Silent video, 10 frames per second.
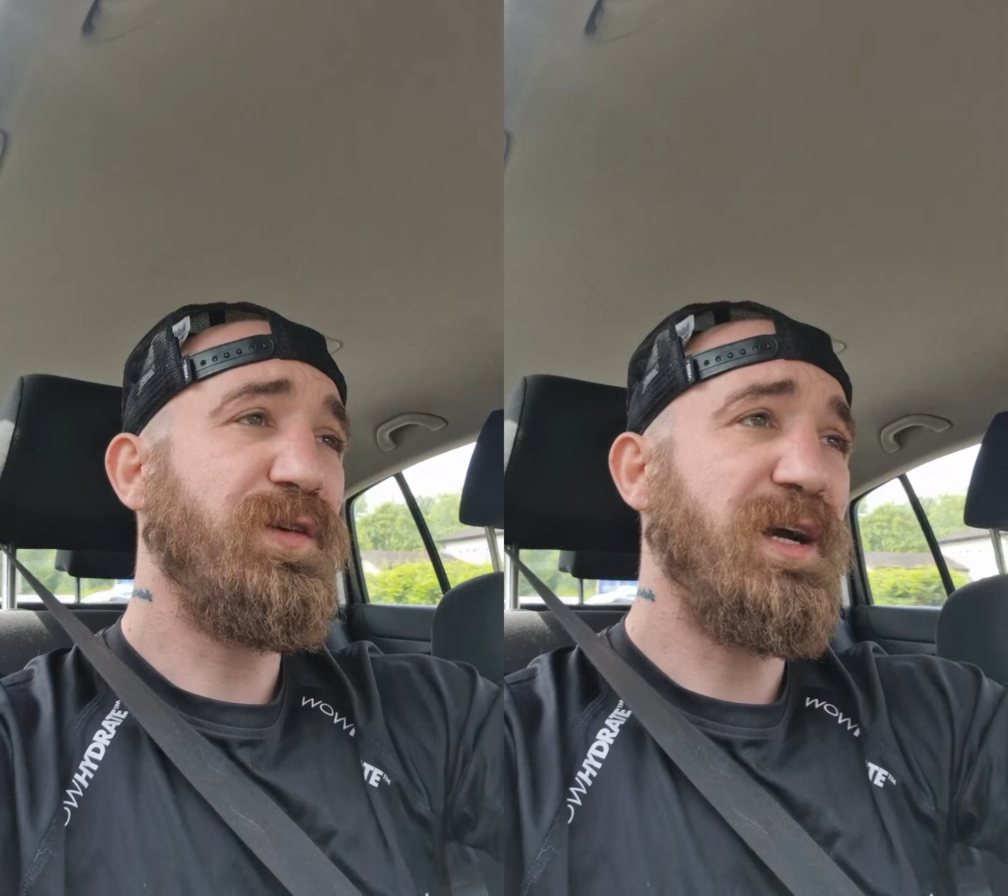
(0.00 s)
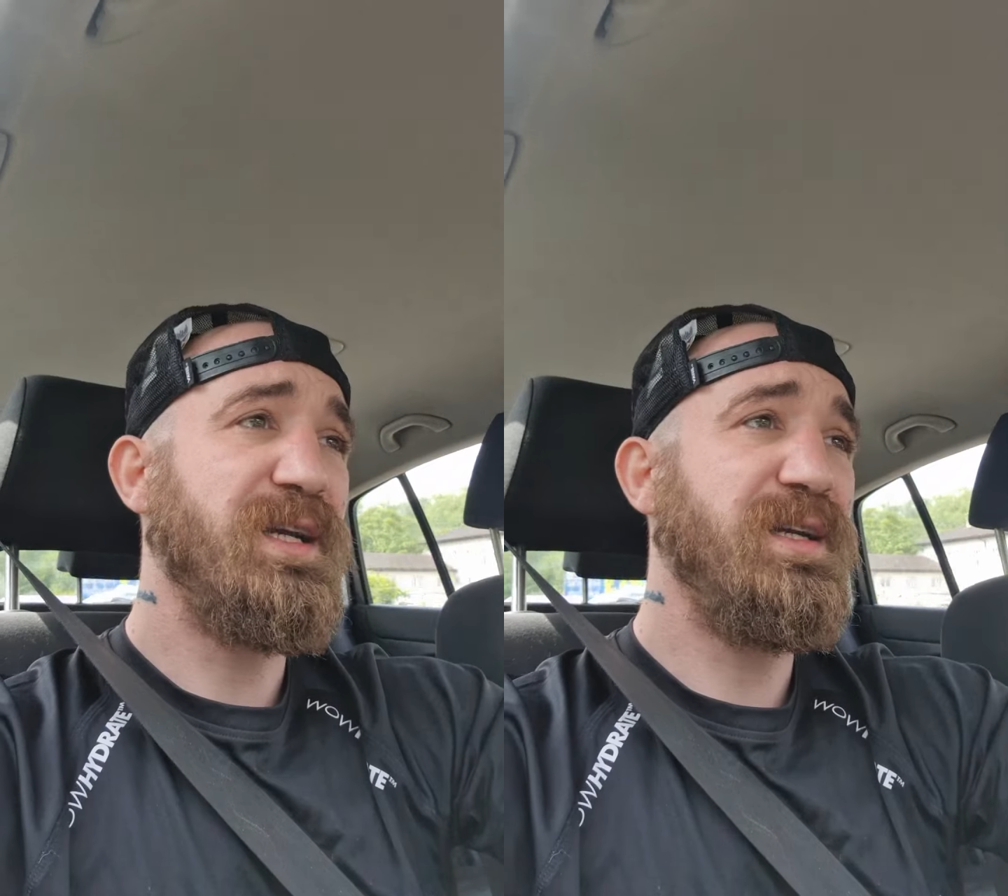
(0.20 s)

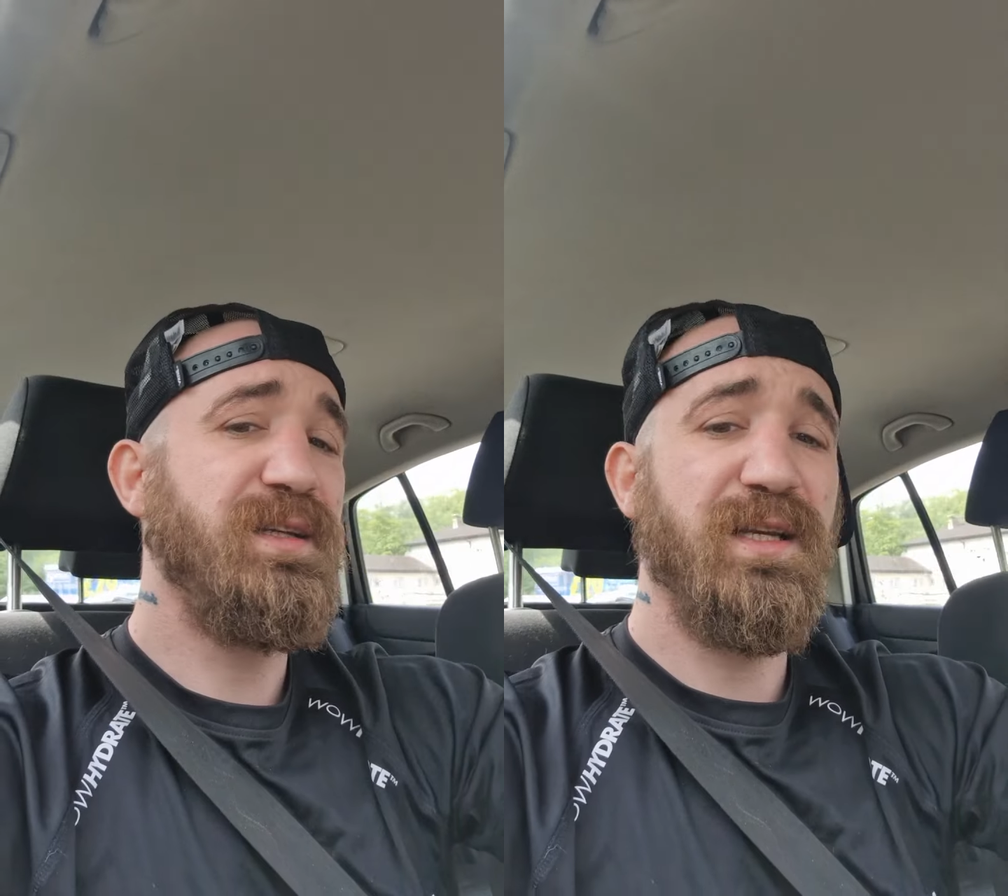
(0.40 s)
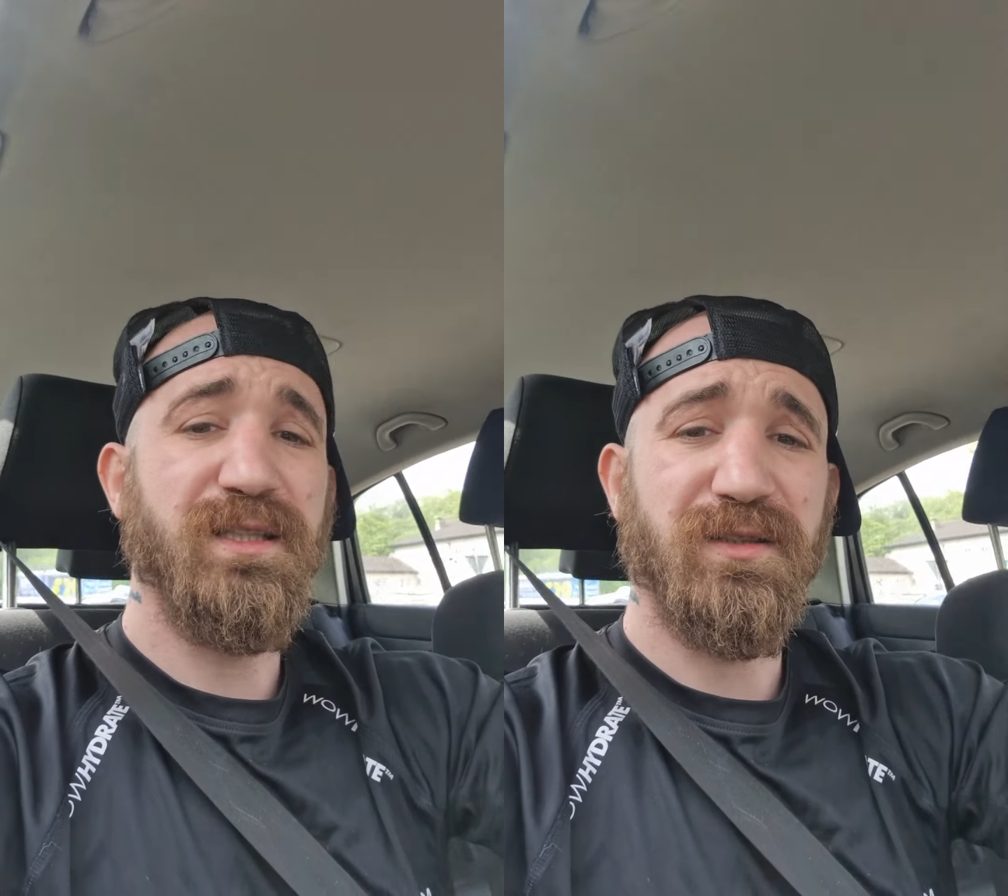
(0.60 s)

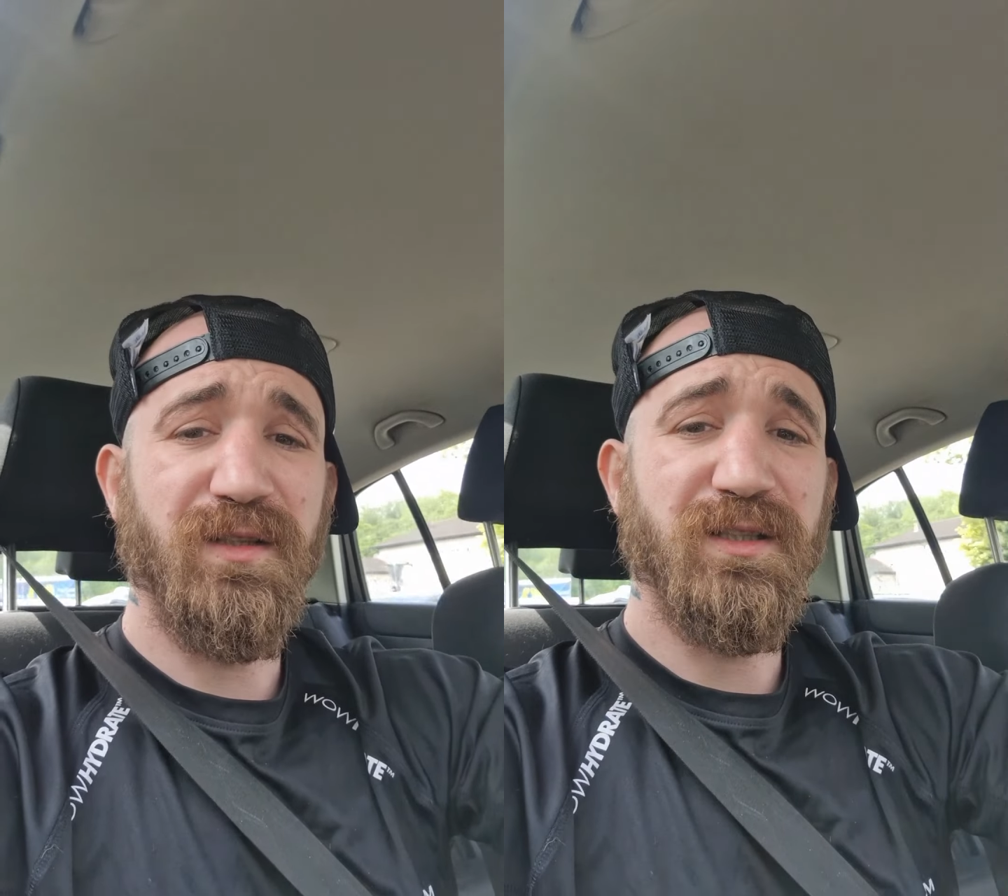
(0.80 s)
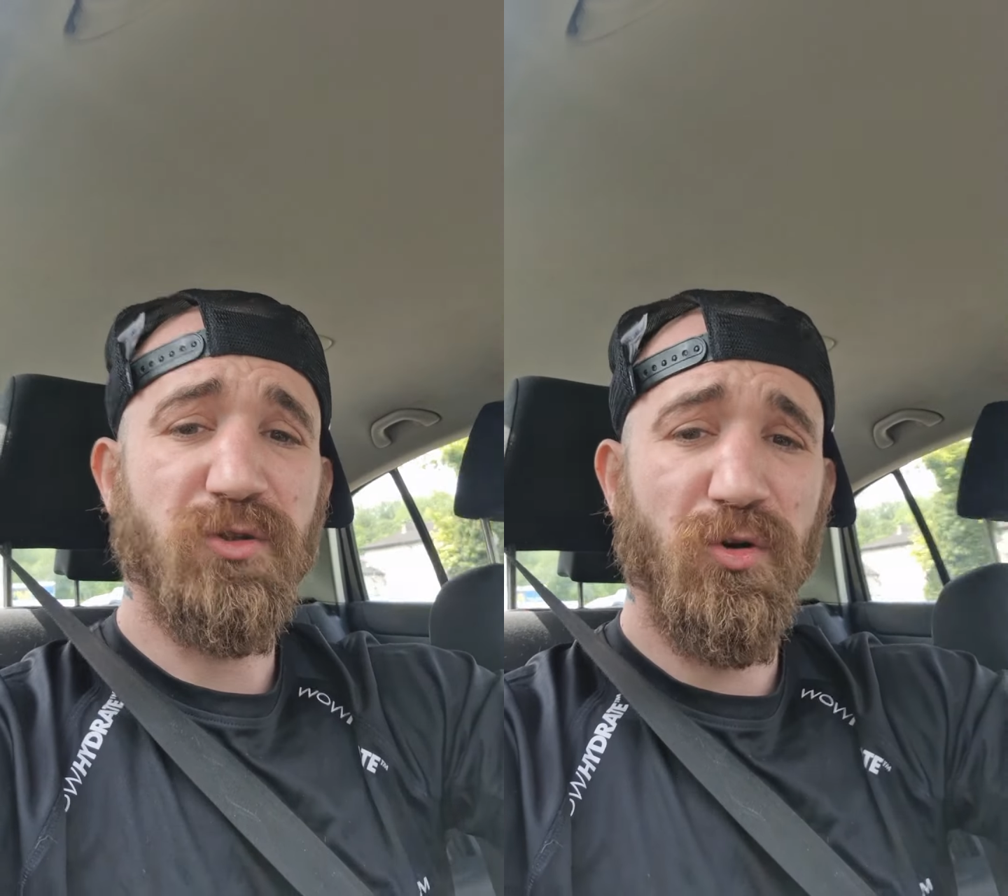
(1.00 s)
fighting is
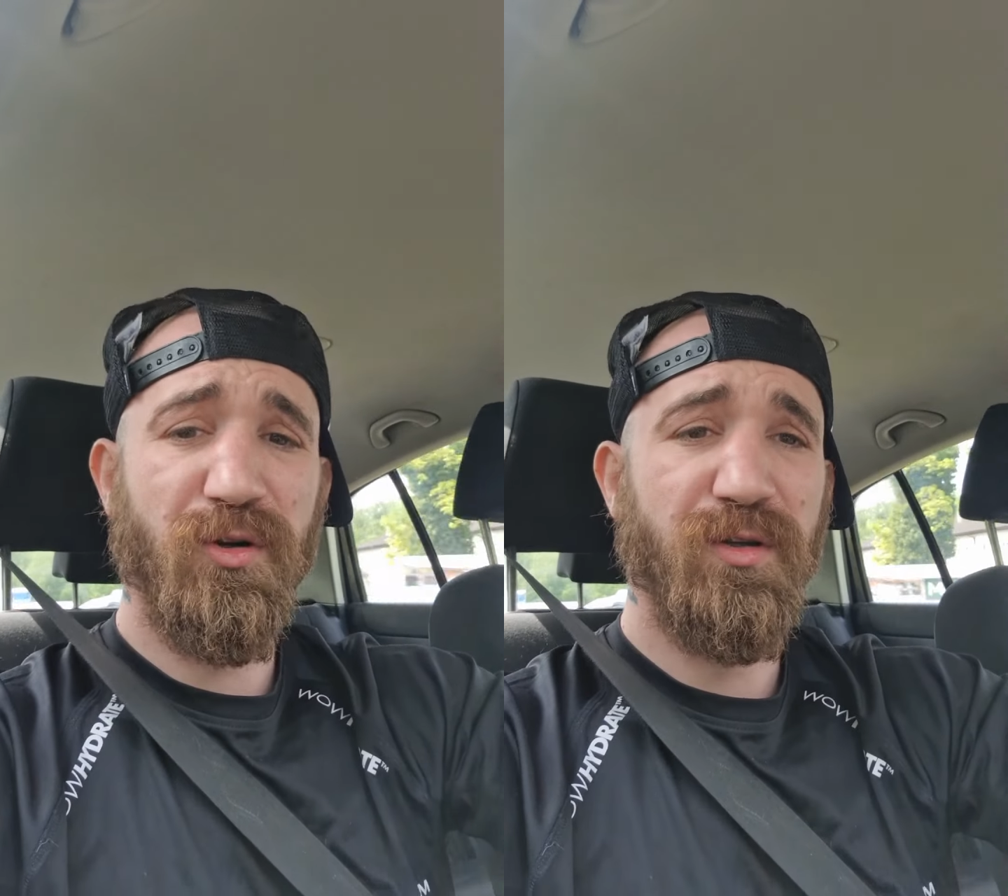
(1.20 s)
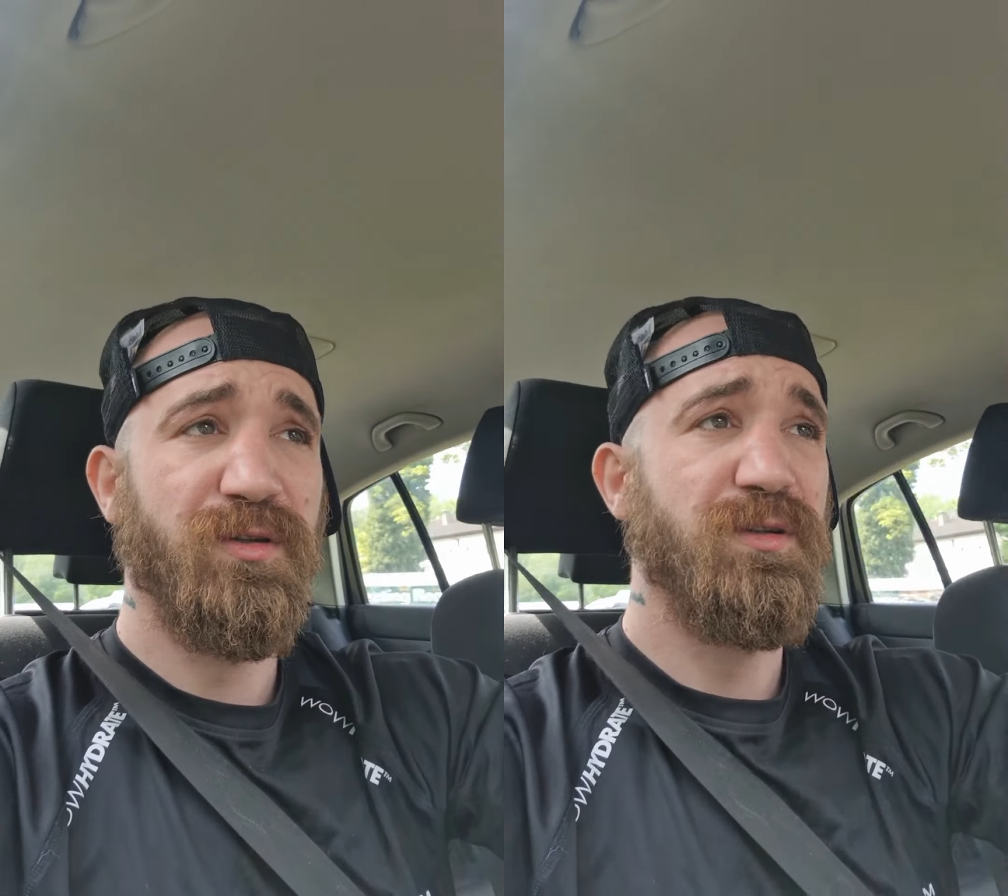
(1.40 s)
good,